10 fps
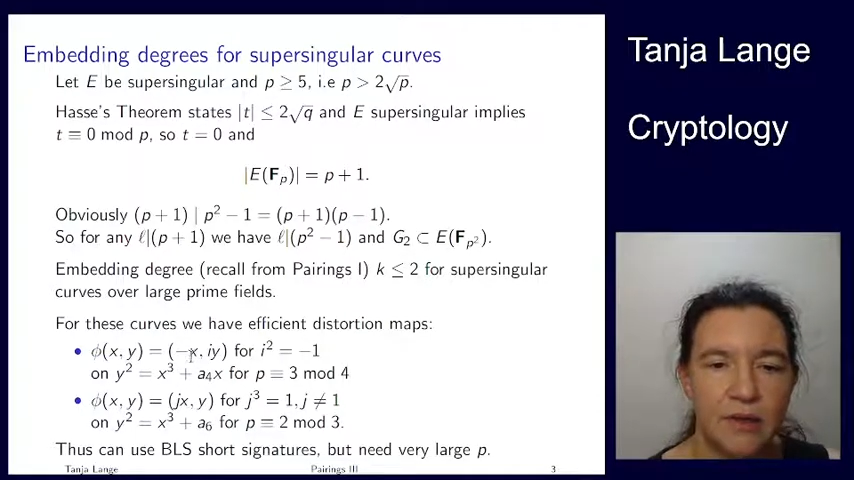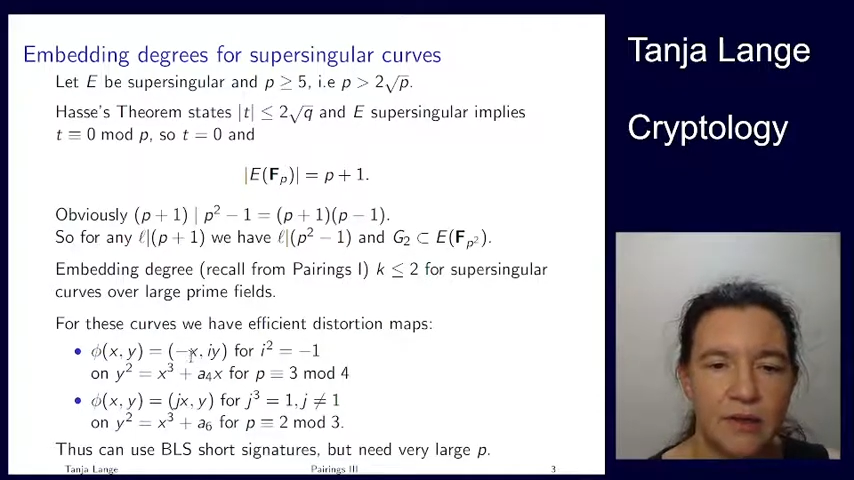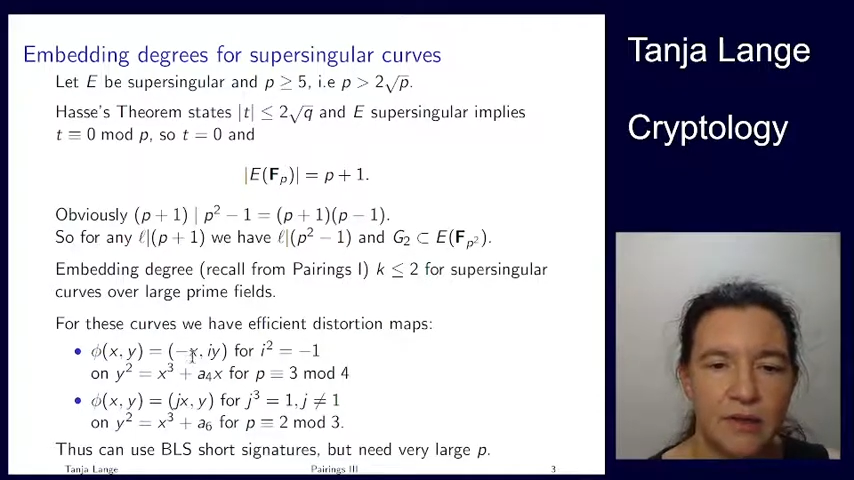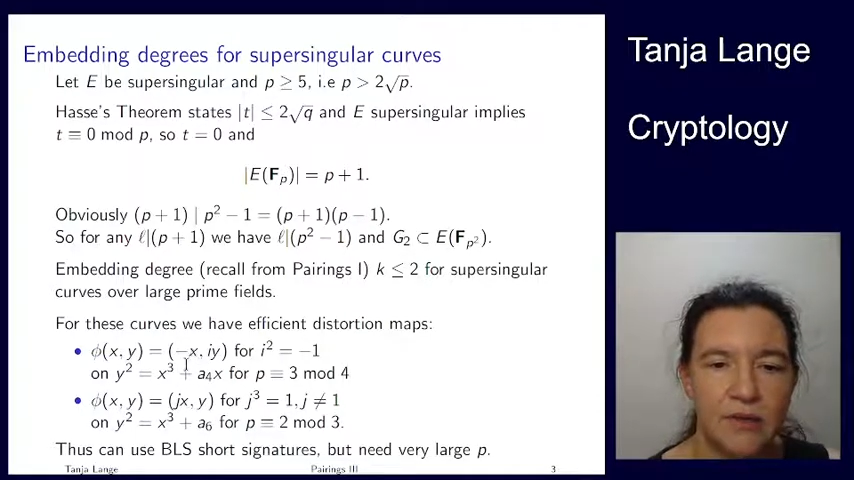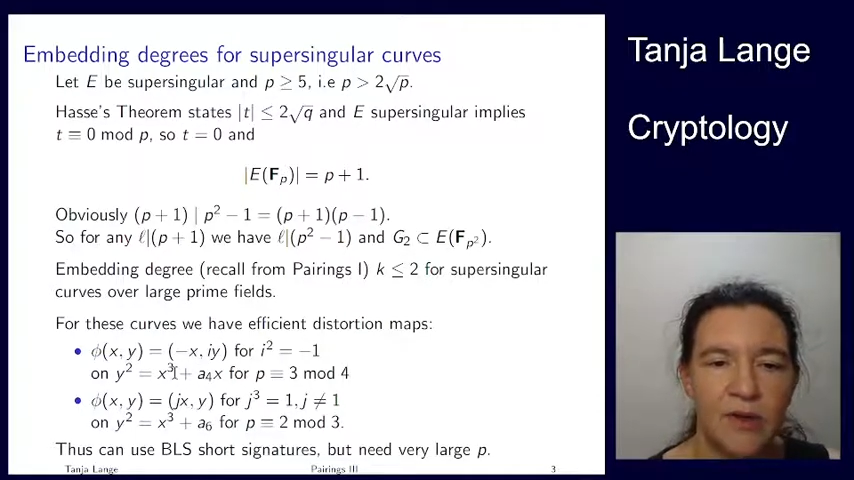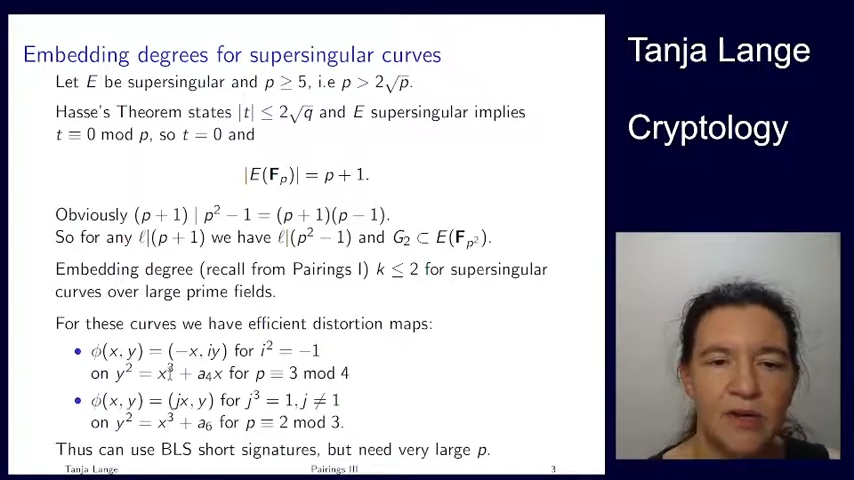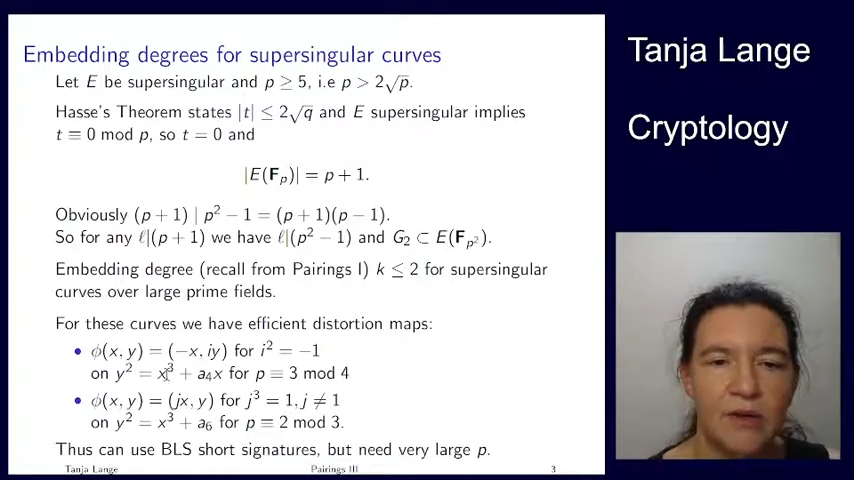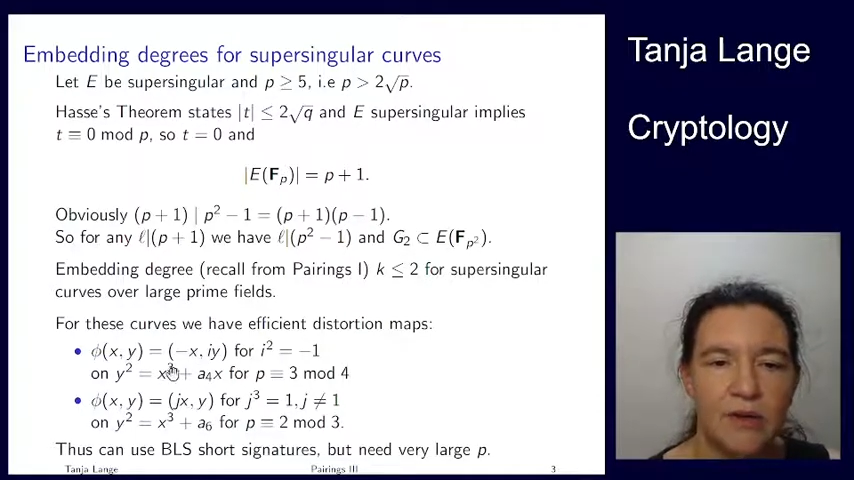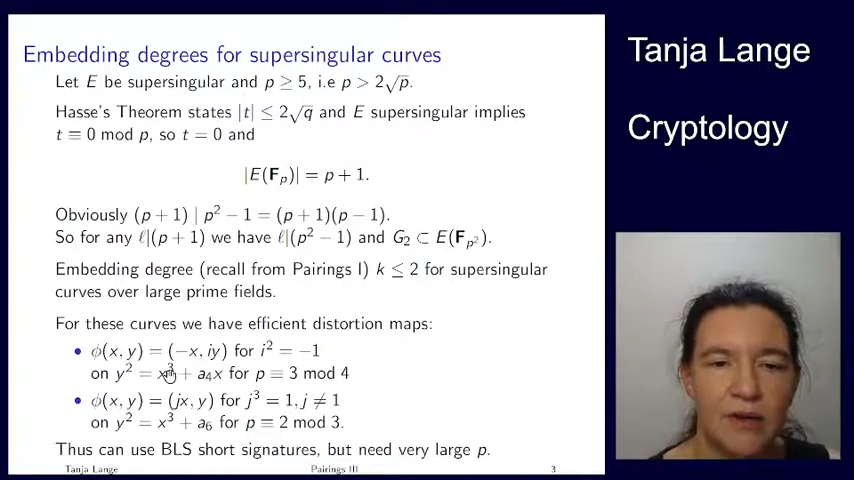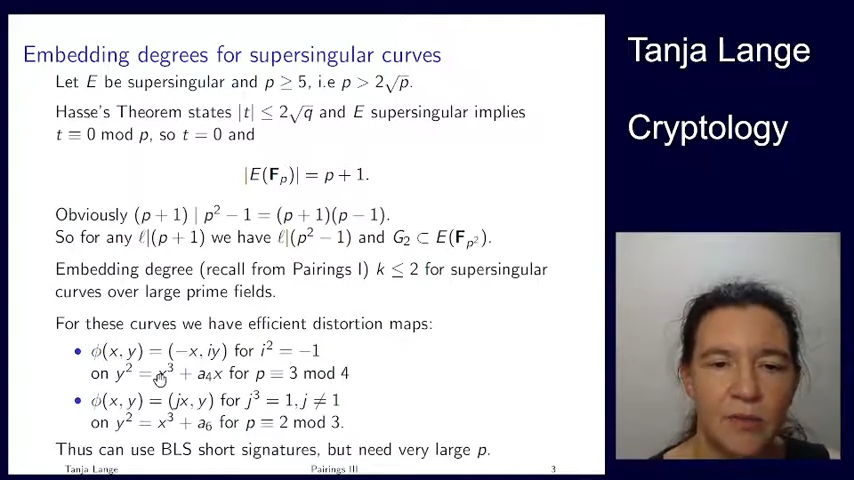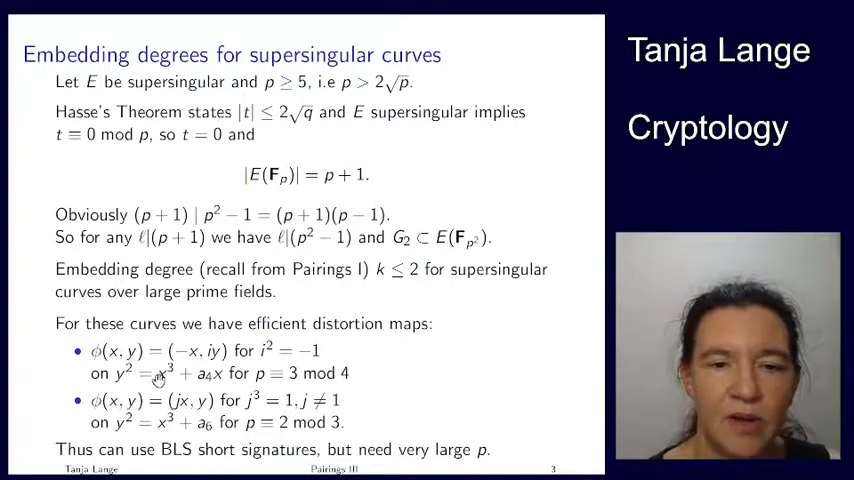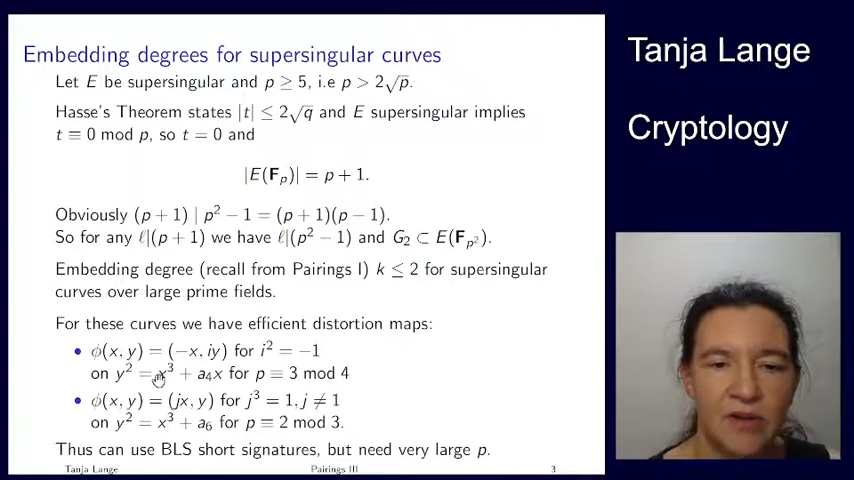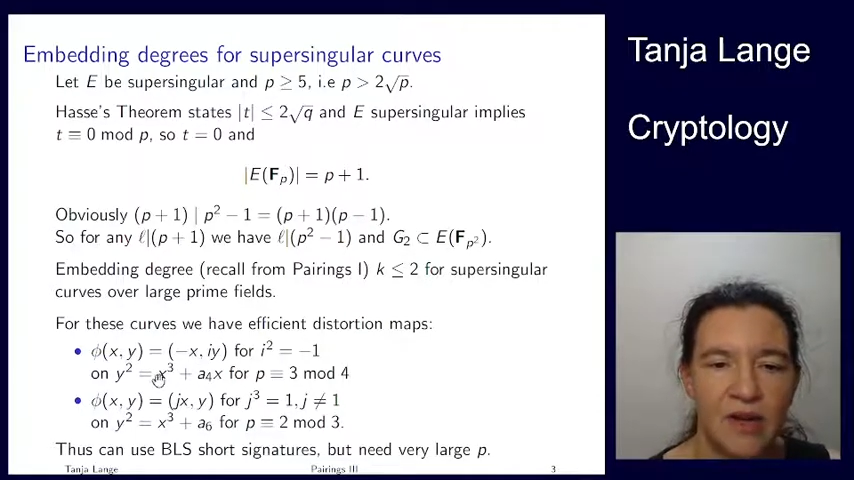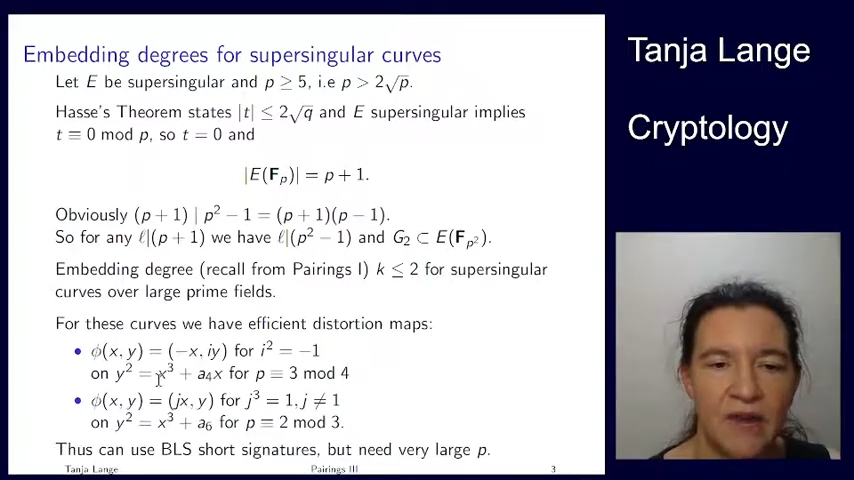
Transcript: this one, well, you're